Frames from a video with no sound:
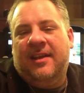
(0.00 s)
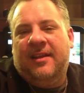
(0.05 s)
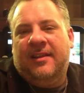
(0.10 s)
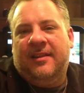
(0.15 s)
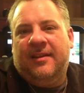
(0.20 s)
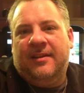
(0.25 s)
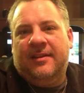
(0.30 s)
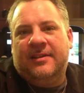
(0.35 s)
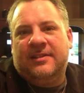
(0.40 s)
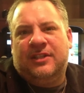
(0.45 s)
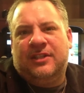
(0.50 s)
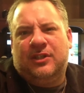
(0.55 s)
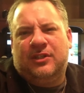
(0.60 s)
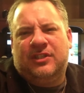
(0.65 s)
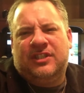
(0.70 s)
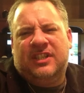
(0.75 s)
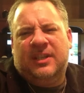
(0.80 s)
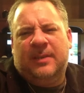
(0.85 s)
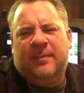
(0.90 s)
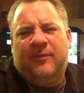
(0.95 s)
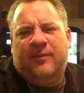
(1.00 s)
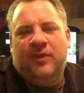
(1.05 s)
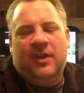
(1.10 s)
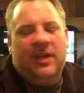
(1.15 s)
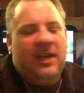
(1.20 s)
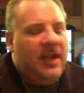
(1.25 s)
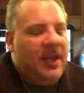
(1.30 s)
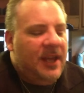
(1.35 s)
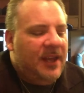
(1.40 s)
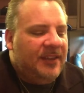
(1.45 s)
there's a little slip for you.
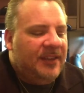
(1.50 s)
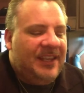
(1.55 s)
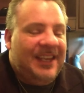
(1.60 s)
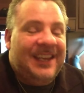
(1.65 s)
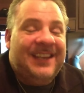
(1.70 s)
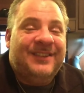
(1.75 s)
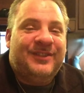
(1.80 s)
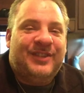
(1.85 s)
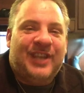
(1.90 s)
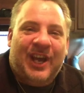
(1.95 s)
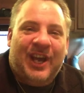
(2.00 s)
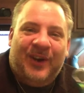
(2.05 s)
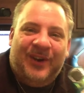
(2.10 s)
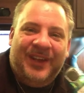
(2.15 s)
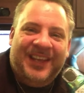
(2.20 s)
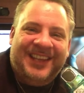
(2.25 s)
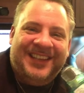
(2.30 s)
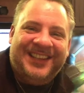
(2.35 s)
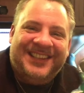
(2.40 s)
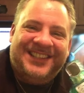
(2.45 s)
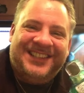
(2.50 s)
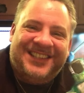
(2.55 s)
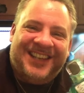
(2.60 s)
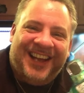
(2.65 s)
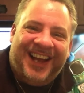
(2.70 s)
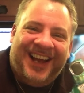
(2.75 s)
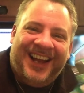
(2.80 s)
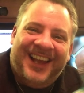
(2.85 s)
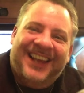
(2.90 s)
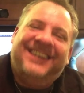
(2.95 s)
The Intel
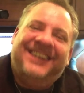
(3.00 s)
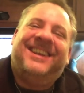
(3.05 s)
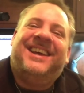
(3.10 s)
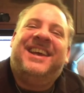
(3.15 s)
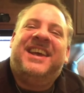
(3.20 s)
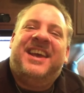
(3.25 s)
Inside